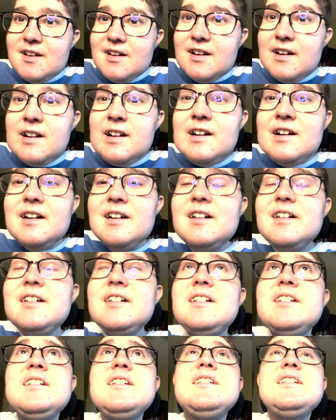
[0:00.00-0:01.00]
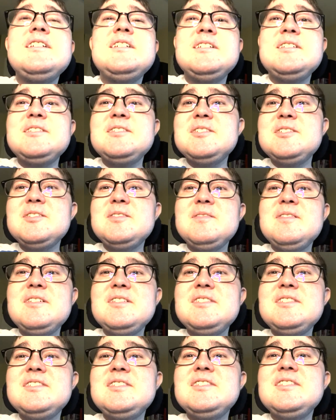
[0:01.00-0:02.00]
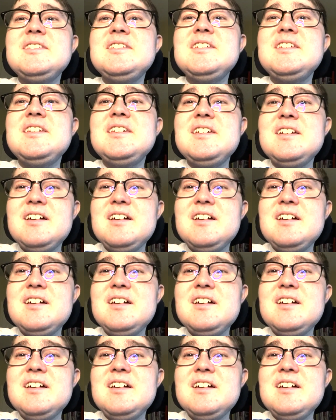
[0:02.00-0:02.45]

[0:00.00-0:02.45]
Uh, so let's see.